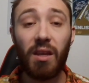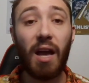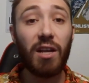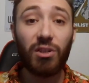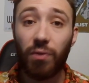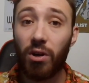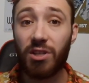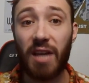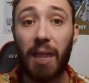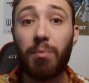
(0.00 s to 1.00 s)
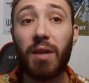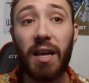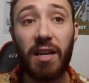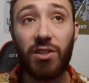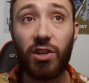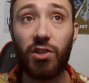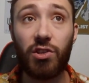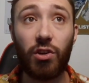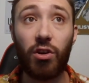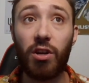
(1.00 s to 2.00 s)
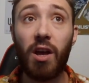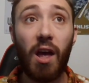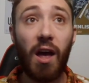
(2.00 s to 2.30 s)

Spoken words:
As far as gameplay is concerned,